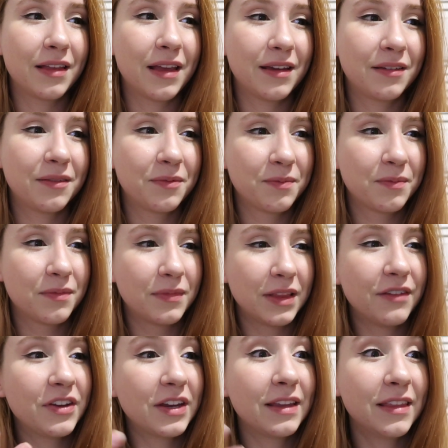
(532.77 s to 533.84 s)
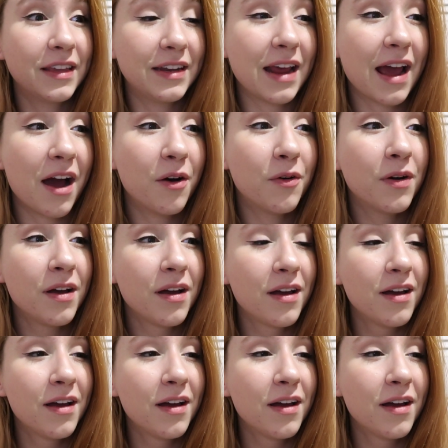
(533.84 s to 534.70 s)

like living in the now.